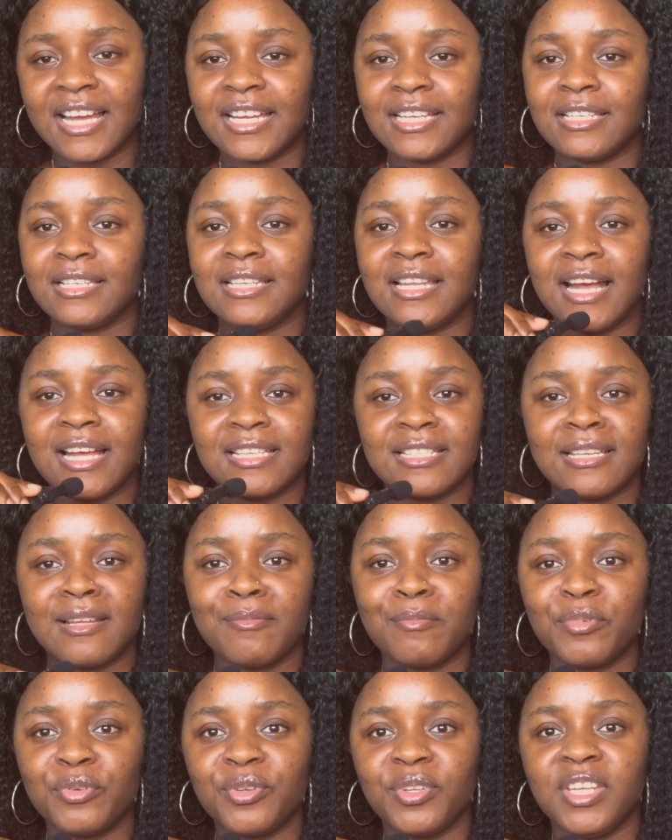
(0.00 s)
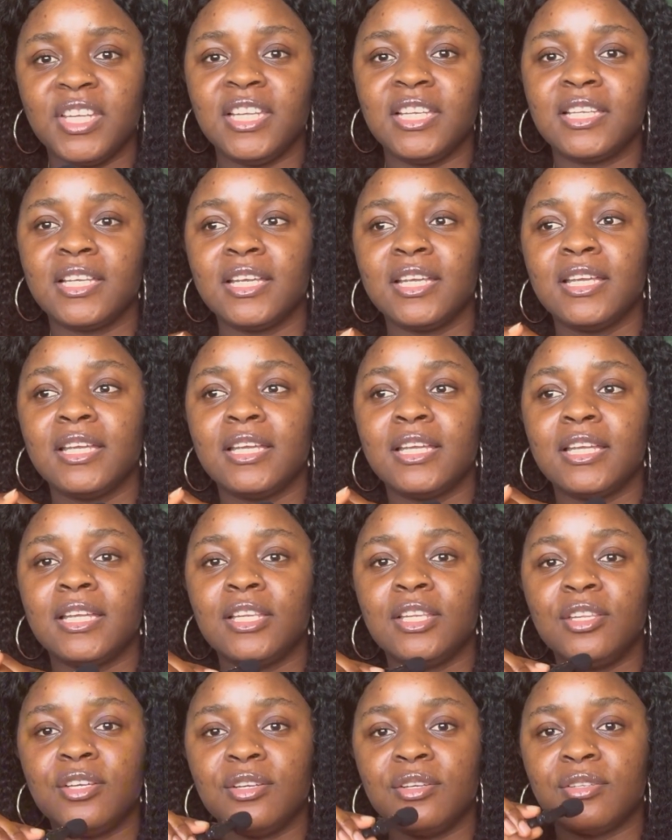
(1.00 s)
they assemble it,
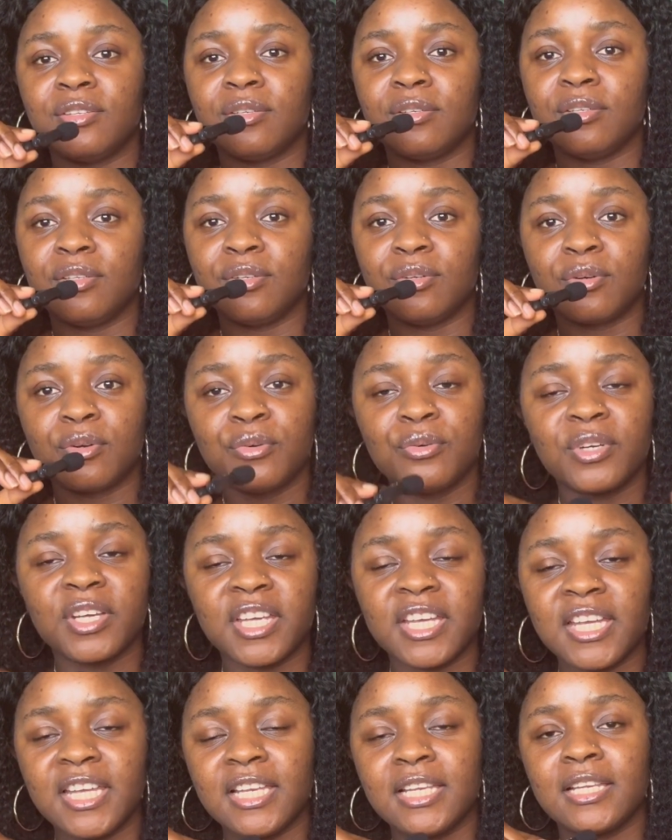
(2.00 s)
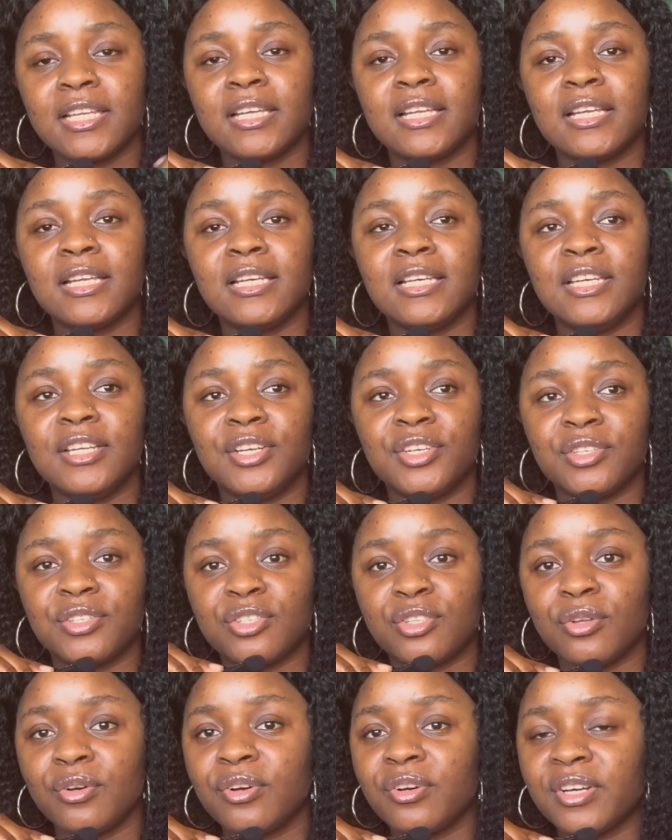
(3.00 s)
the cook it, the
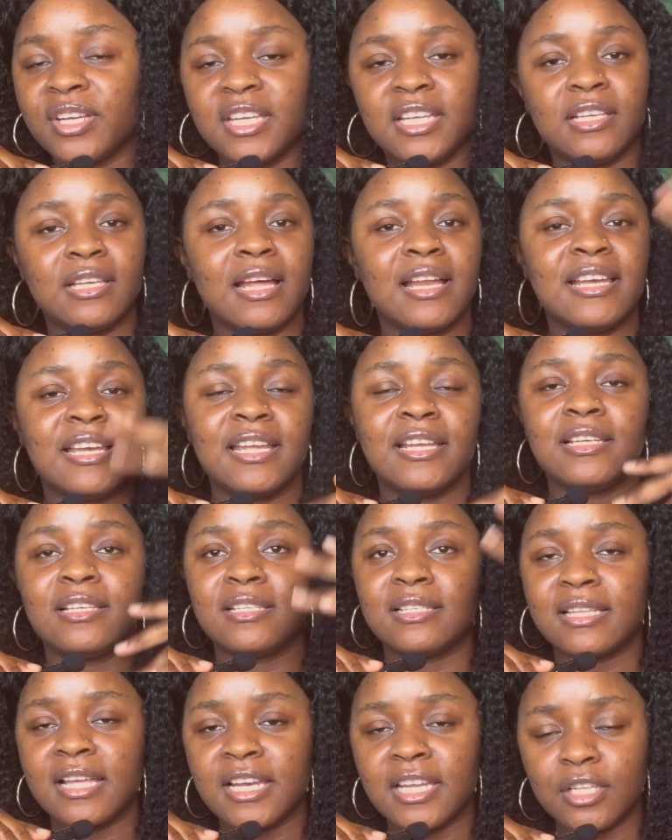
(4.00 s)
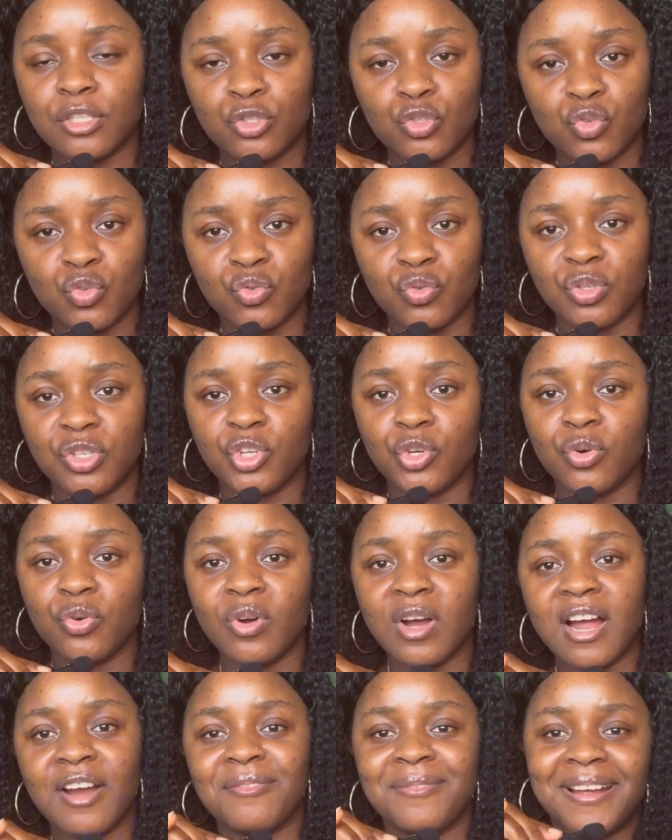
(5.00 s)
store it, and then they send it to the
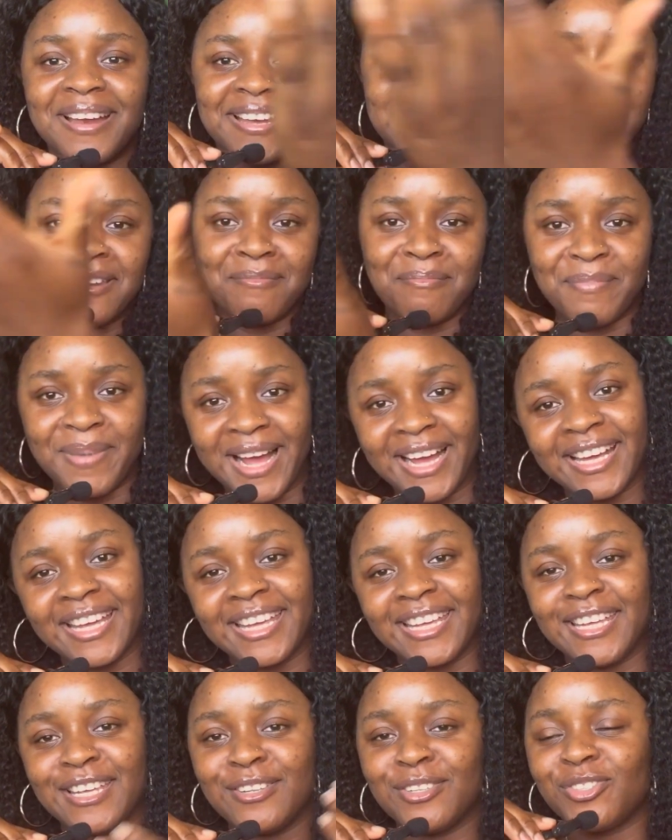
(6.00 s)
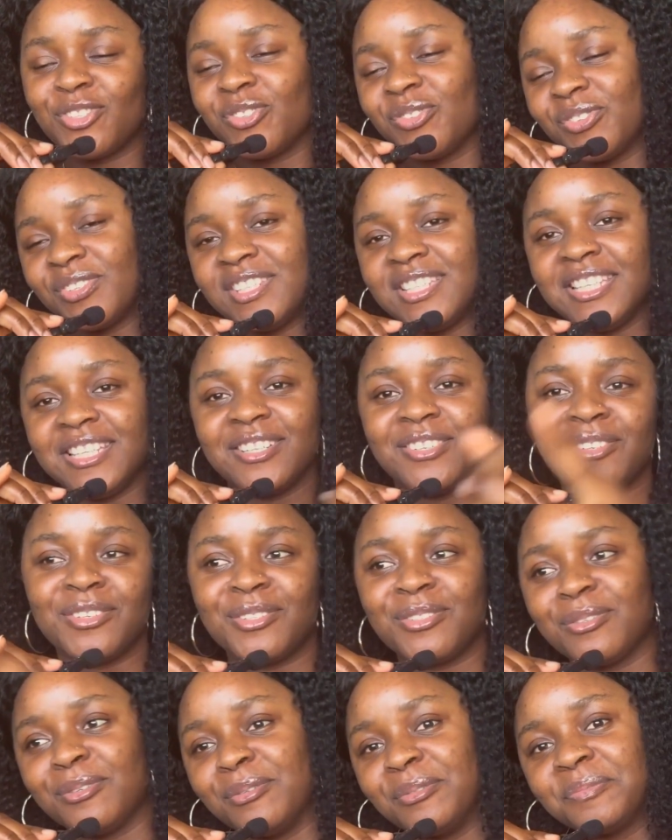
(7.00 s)
OR and then back again to Deacon.
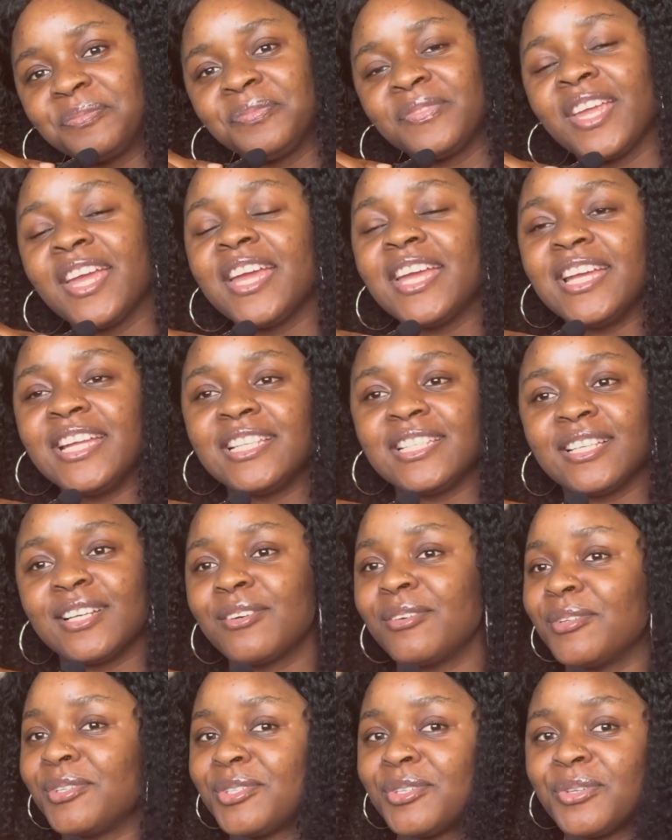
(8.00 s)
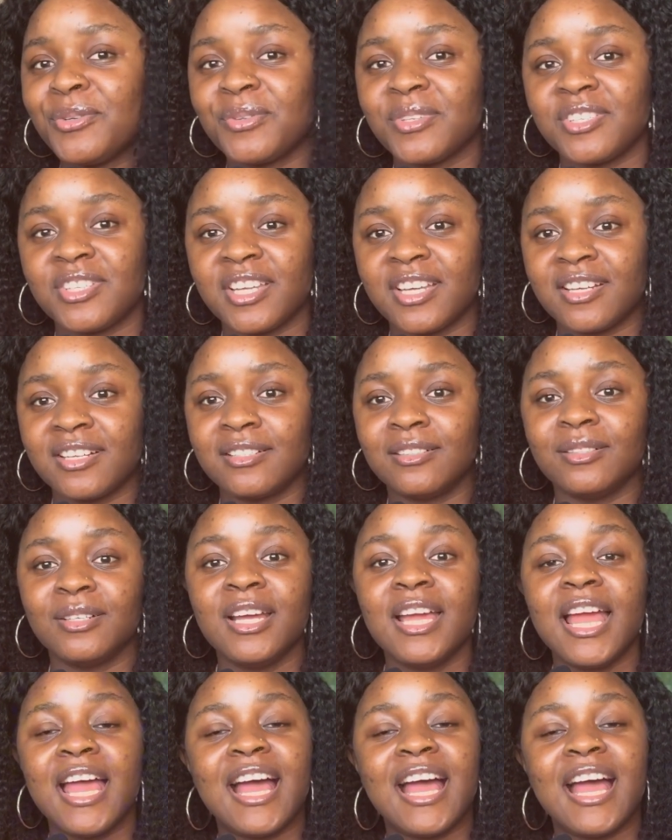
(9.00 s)
So it's a continuous circle.